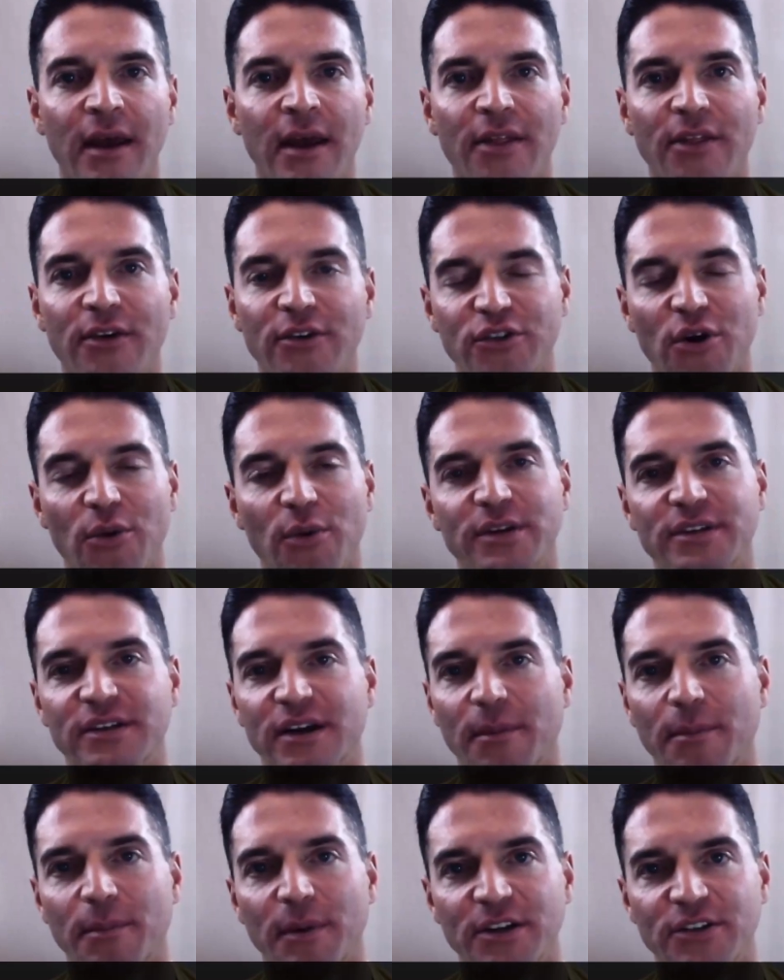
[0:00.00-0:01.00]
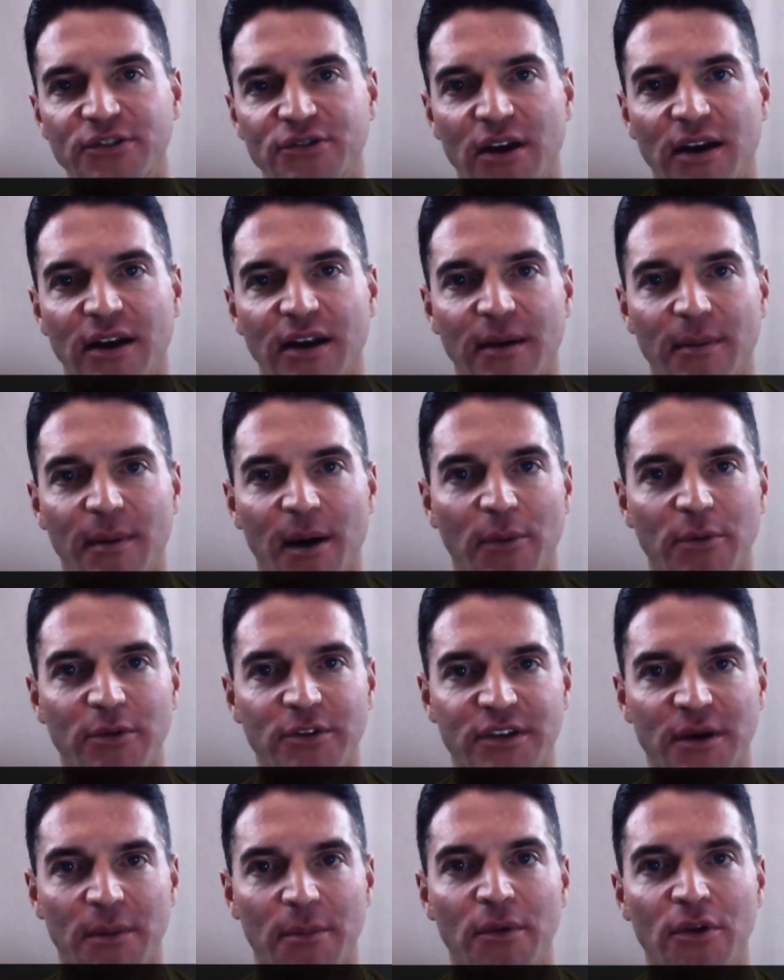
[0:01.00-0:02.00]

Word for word: There's always companies trying to come out with something